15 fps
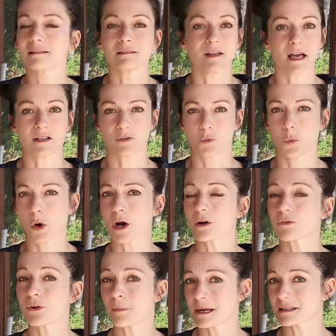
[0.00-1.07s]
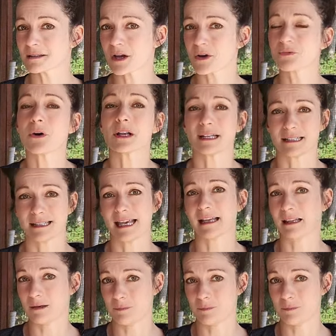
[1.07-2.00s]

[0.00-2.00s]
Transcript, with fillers: less work for myself on a daily